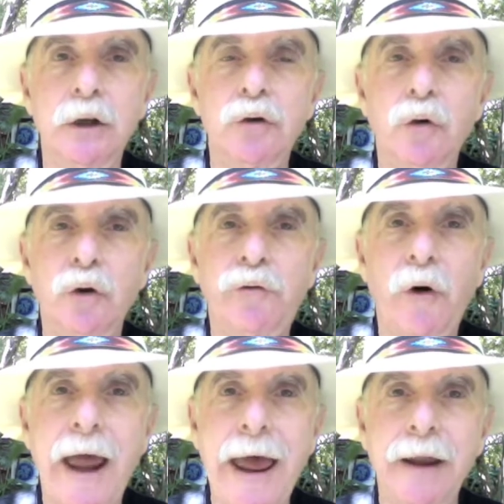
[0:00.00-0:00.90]
Tools for
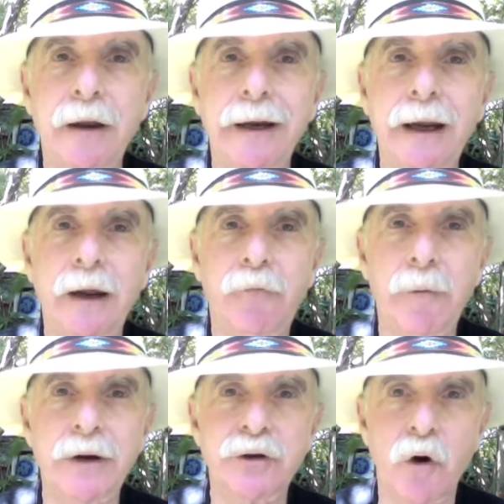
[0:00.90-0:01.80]
handling
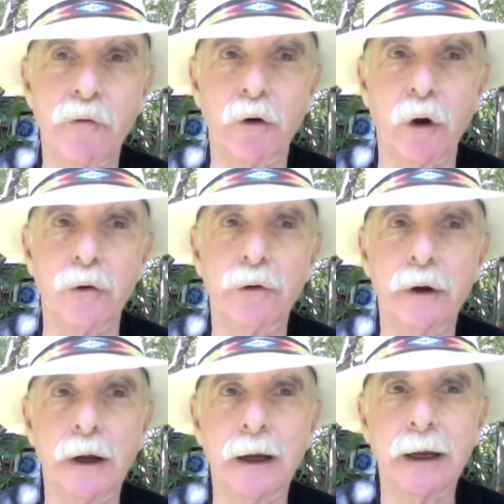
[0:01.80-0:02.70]
information overload
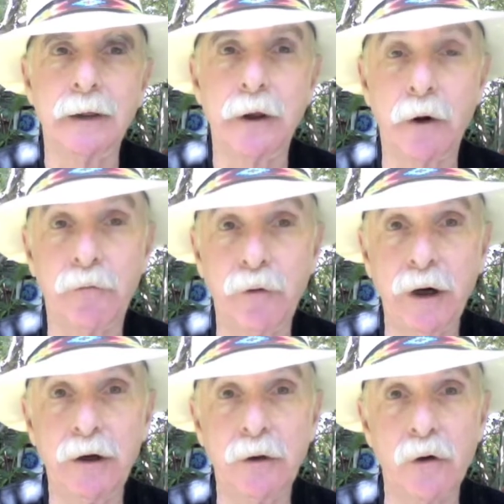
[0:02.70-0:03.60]
that are free
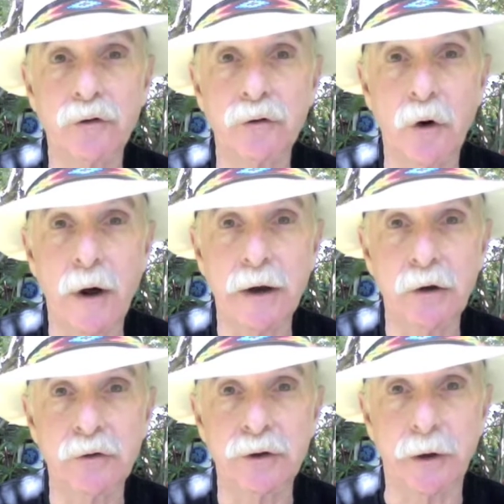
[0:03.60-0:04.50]
to those who know how to
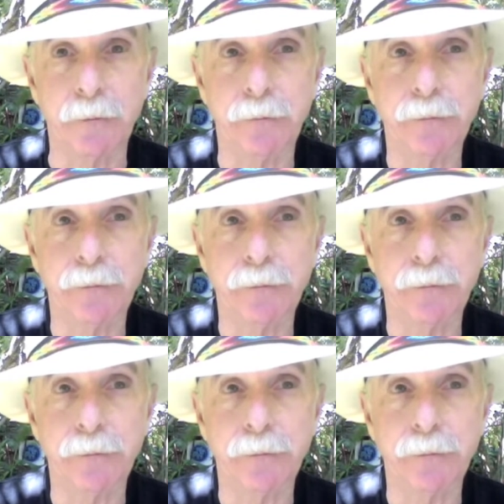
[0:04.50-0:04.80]
use them.